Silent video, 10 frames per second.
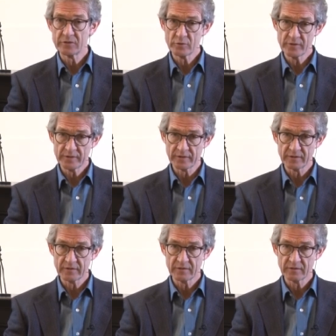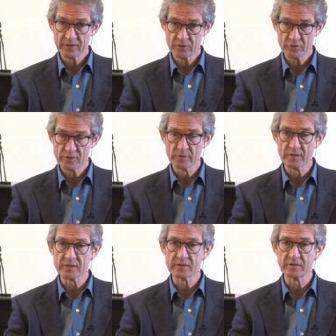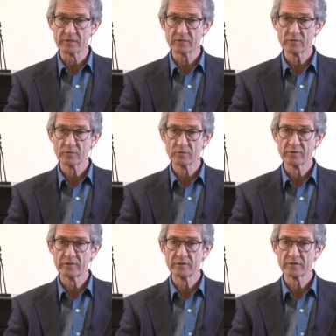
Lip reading: two-year research master called